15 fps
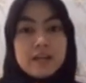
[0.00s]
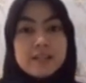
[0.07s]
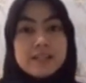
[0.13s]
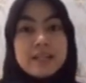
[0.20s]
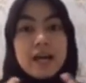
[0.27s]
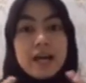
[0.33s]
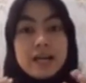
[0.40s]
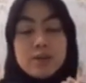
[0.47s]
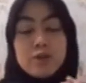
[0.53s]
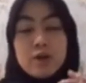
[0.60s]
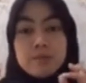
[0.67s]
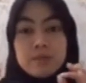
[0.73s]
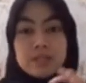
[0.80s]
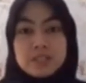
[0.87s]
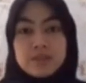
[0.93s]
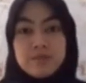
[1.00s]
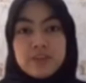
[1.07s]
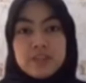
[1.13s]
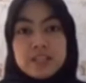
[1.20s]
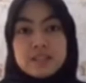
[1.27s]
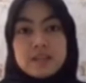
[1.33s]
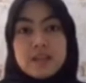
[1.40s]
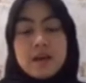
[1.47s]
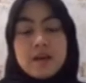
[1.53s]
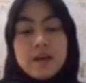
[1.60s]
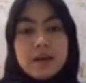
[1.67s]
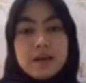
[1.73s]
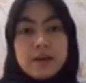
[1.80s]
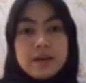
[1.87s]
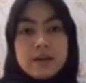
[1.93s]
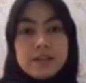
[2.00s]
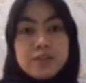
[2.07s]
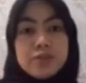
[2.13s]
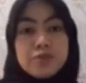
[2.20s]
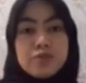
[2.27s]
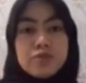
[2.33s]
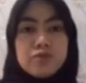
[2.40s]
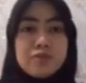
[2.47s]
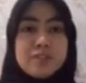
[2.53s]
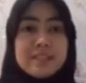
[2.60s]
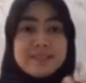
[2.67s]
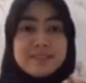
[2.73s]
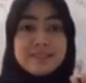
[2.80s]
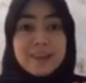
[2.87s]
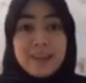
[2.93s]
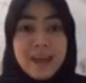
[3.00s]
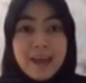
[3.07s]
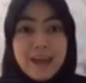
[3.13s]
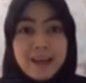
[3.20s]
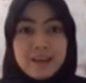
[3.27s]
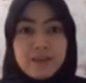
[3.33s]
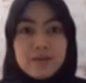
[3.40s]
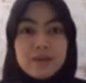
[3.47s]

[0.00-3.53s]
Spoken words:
the IIUM bus service due to its lag